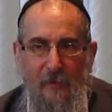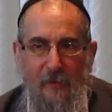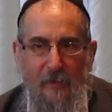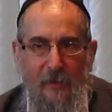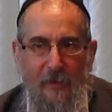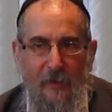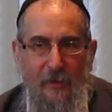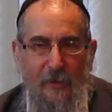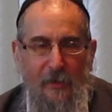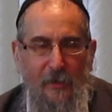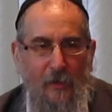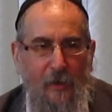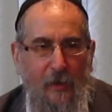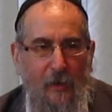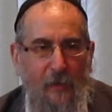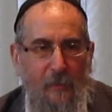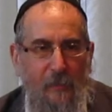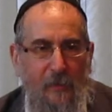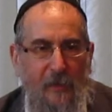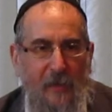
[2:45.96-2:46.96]
He
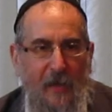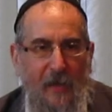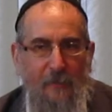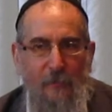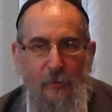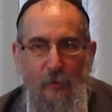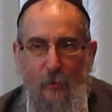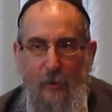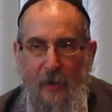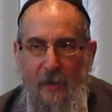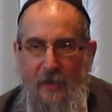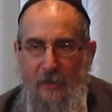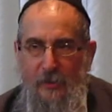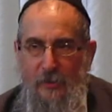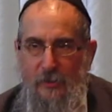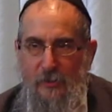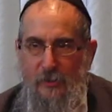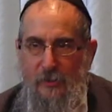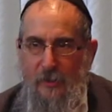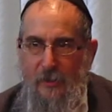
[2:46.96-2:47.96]
became
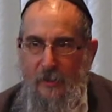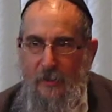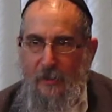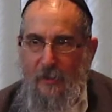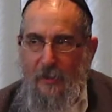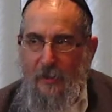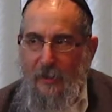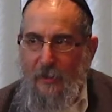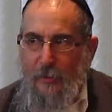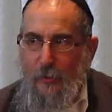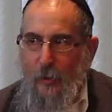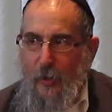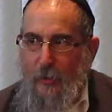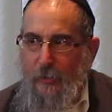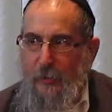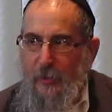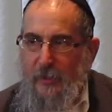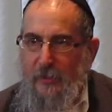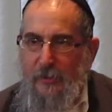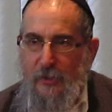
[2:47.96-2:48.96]
deranged. He
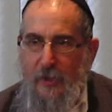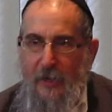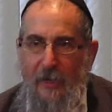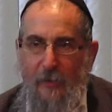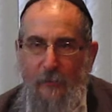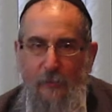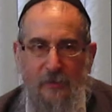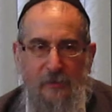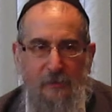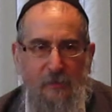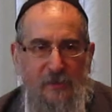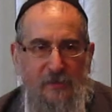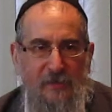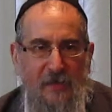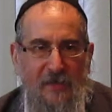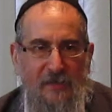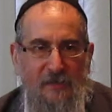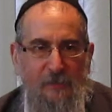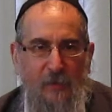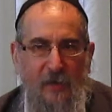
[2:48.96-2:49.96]
thought the child was
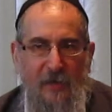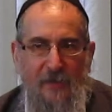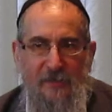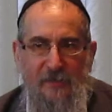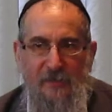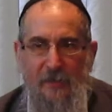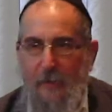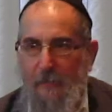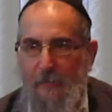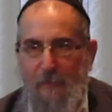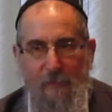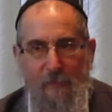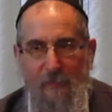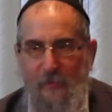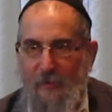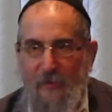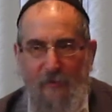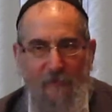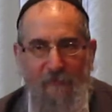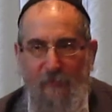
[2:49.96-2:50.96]
possessed by some
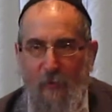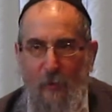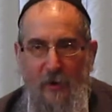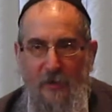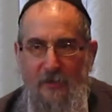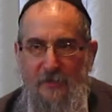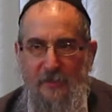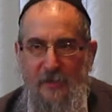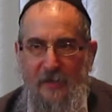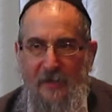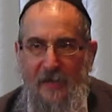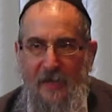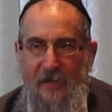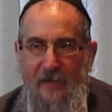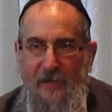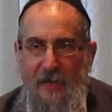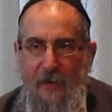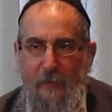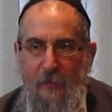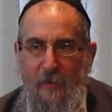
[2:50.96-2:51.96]
force that he had to
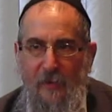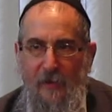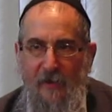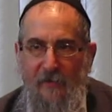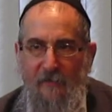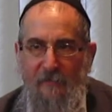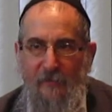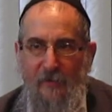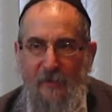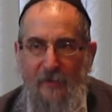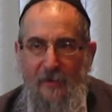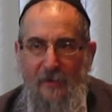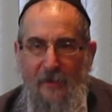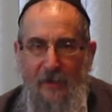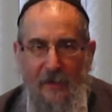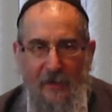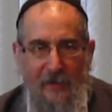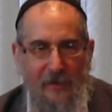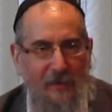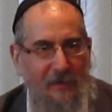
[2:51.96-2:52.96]
get rid of,
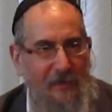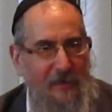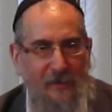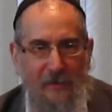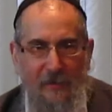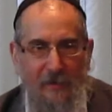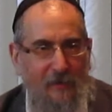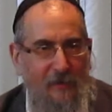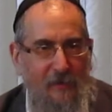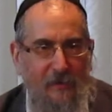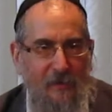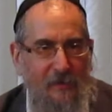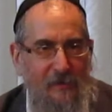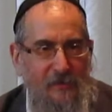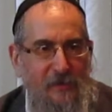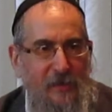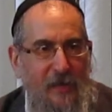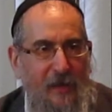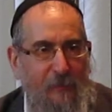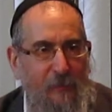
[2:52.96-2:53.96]
and he
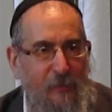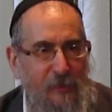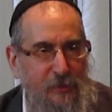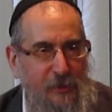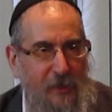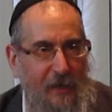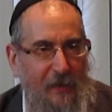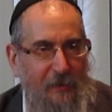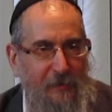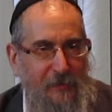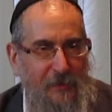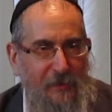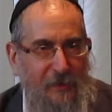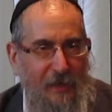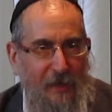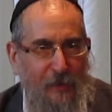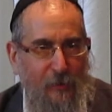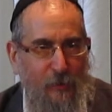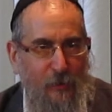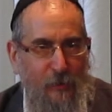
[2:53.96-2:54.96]
stabbed the child to
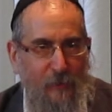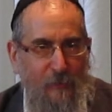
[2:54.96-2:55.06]
death.